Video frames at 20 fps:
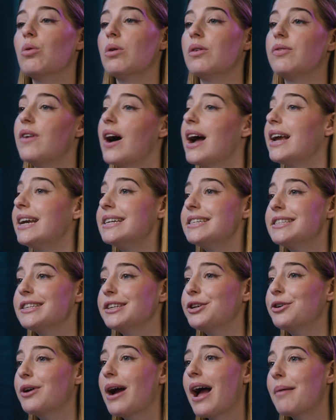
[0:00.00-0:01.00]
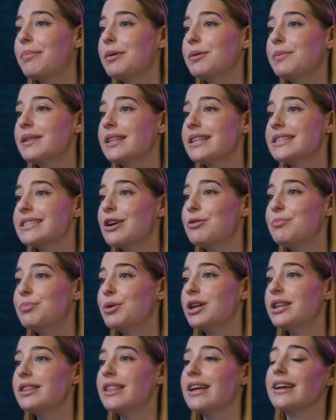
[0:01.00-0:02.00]
Refine until you're happy with its
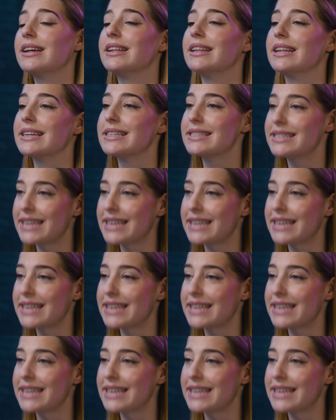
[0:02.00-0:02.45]
output, then click